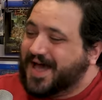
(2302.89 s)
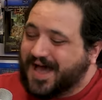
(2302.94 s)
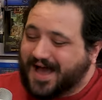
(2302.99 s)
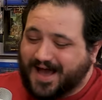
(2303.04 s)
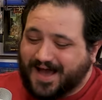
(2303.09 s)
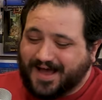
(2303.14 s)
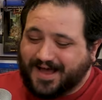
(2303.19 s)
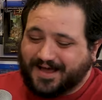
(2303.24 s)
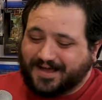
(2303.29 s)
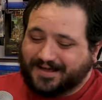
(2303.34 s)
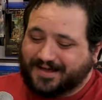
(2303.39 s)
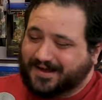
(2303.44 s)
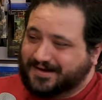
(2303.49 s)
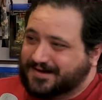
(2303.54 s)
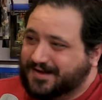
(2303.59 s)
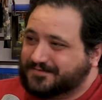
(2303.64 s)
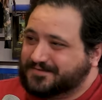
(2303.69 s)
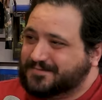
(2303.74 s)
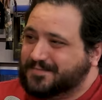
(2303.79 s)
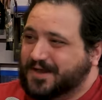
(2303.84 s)
uh,
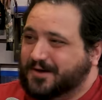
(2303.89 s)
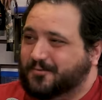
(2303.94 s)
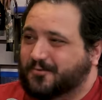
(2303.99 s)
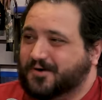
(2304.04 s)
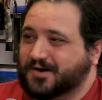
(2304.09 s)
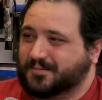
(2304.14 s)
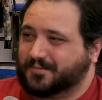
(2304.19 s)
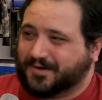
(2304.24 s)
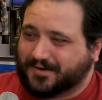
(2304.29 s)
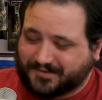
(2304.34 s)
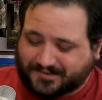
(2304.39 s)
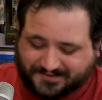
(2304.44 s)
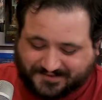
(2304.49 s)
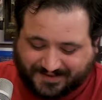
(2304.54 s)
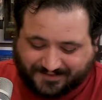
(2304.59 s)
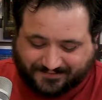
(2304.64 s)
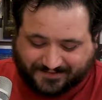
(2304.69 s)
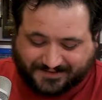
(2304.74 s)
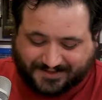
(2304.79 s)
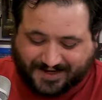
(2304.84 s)
enough to make Warner Brothers
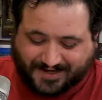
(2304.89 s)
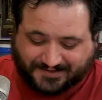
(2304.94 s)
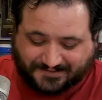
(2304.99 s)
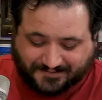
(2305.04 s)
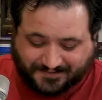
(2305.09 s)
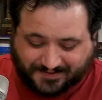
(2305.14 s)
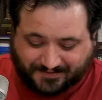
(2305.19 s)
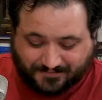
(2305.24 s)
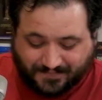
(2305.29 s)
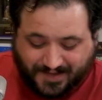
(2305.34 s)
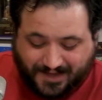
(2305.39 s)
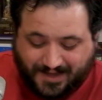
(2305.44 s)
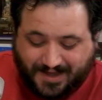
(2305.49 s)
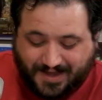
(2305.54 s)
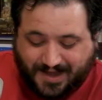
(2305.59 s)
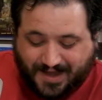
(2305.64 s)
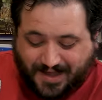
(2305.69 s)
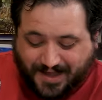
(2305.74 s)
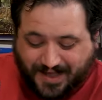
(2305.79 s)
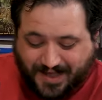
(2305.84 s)
sever ties with them.
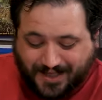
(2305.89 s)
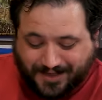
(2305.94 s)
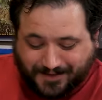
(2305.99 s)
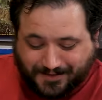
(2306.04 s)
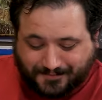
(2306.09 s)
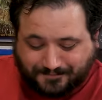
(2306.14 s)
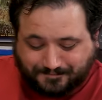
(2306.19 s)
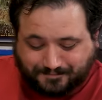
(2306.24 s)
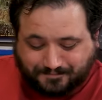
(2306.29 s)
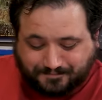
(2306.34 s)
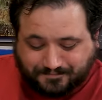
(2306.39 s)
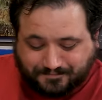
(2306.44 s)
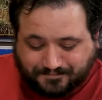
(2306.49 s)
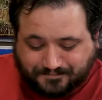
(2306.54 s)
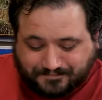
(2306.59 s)
Um,